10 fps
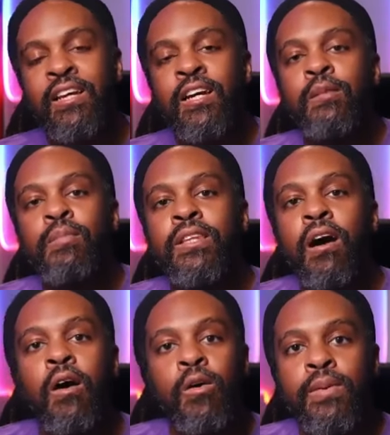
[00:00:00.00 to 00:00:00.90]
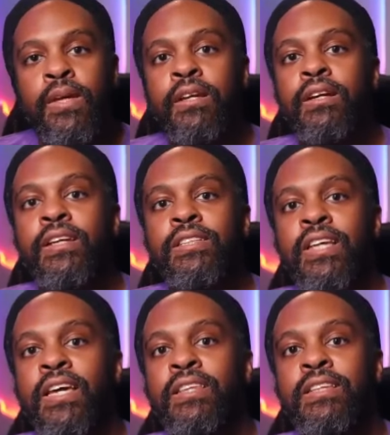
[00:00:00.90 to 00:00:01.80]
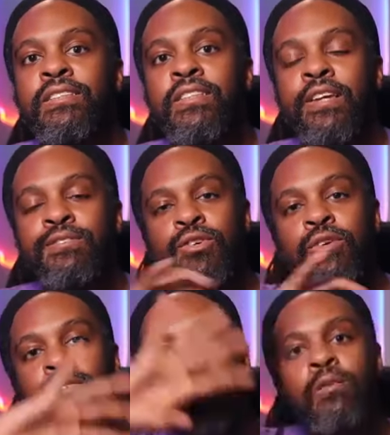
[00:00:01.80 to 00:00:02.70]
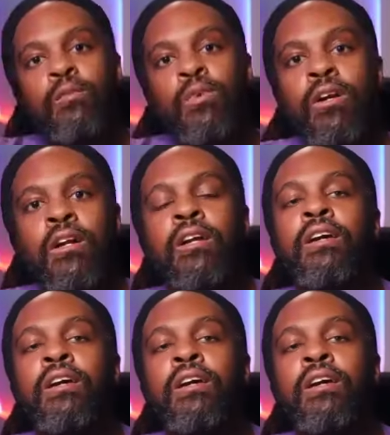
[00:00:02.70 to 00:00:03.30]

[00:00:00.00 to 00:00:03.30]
But the hope here is that this gives you a framework